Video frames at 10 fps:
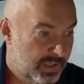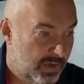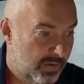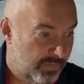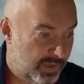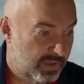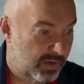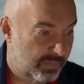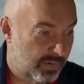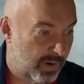I think
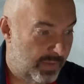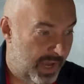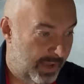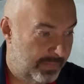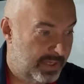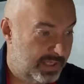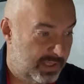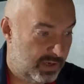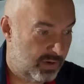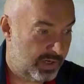I'm happy in
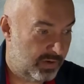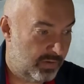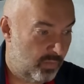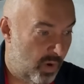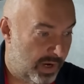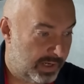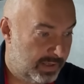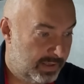the 991.